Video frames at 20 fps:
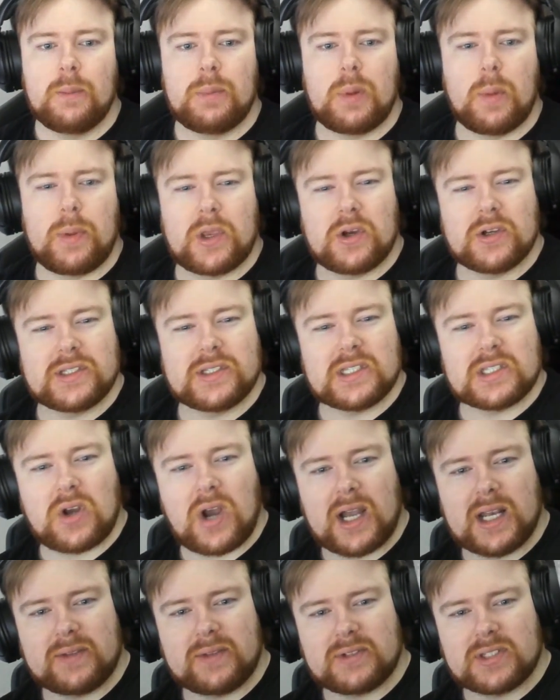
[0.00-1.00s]
but because it's
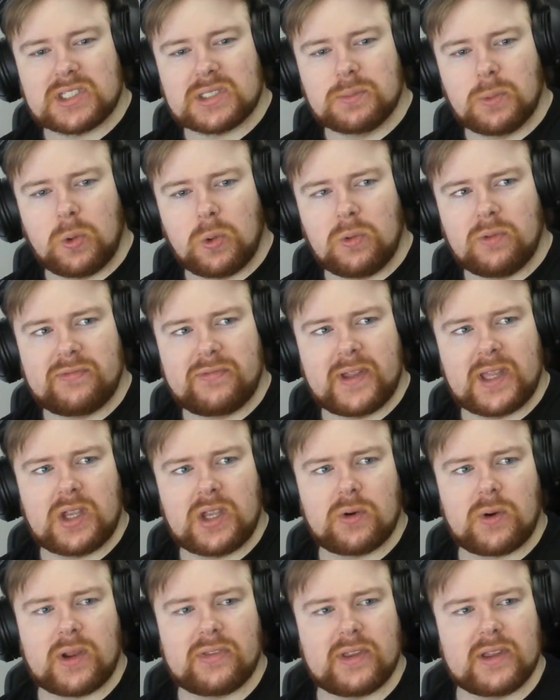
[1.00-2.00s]
kind of a small
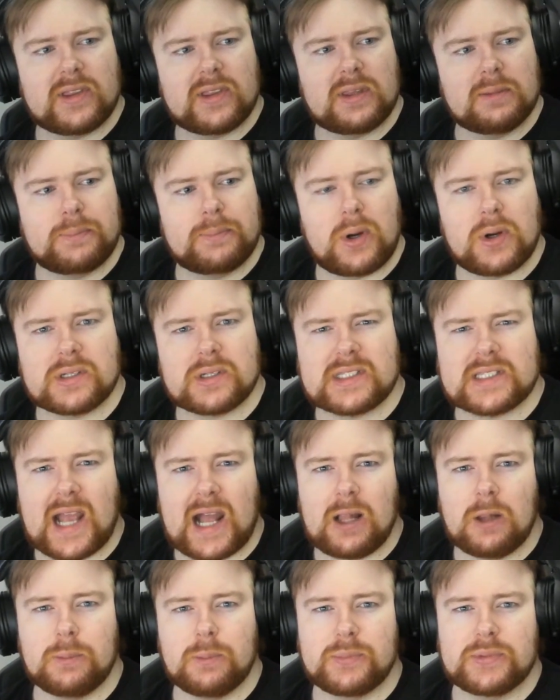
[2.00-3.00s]
figure, I think the box
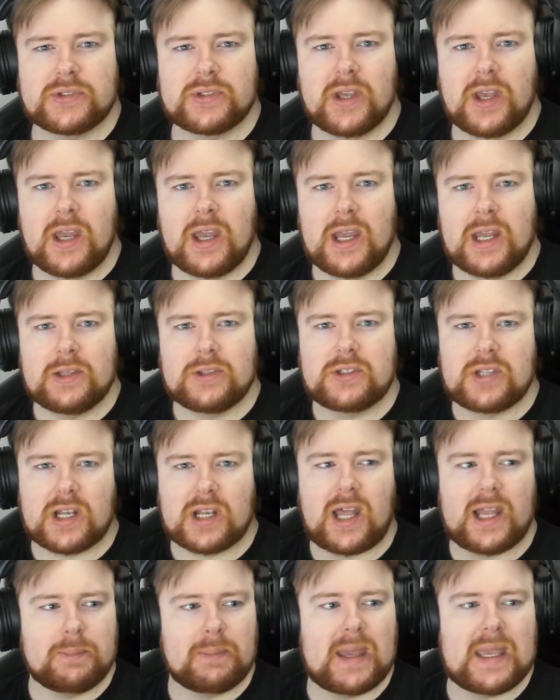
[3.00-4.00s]
helps to
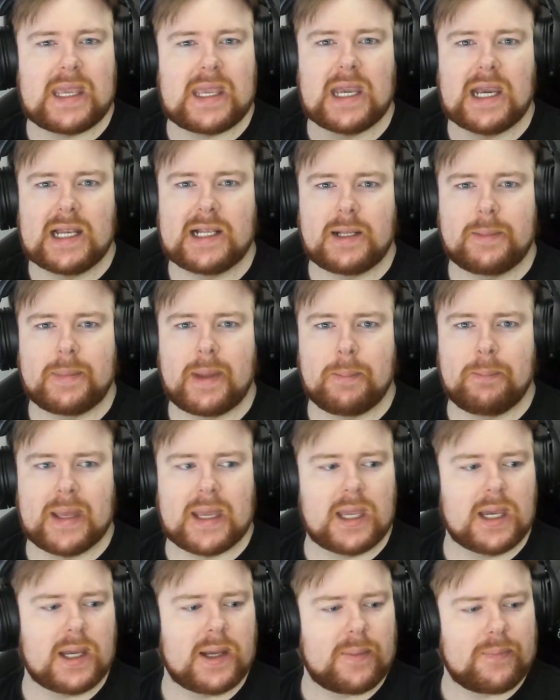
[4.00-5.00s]
like make it a little bit
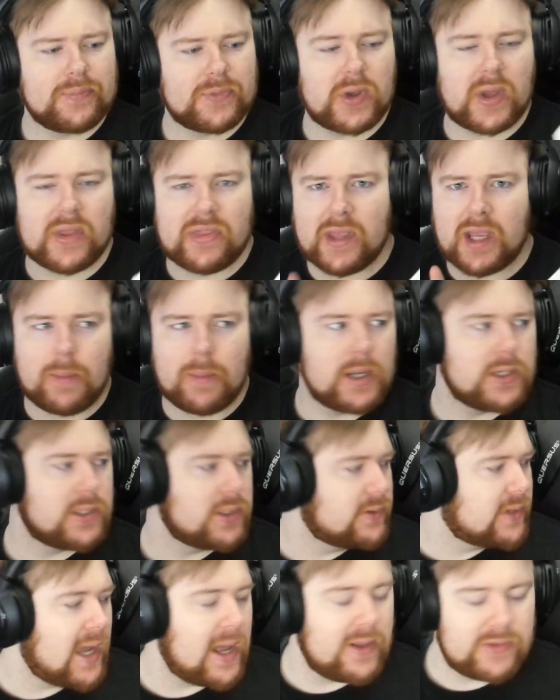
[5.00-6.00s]
bigger. So I think I might
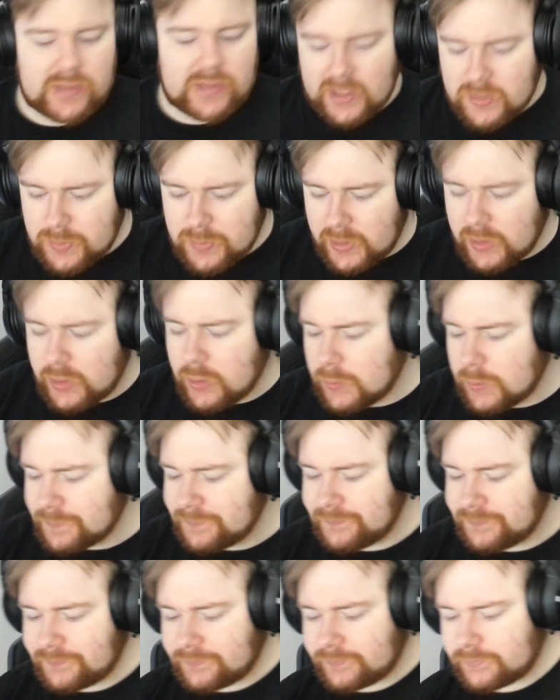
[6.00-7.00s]
do that, so that's pretty cool.
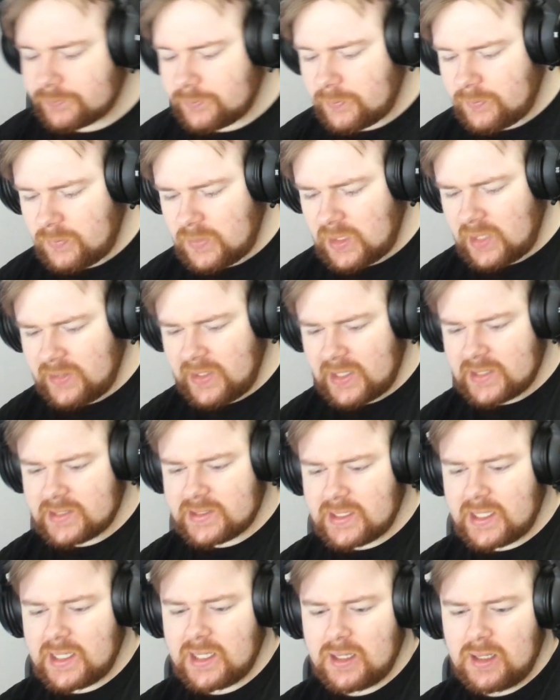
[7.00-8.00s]
Next
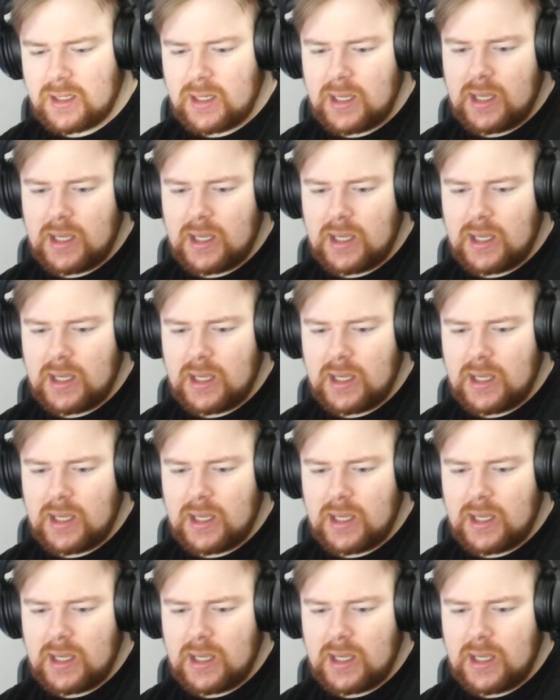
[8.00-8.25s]
thing,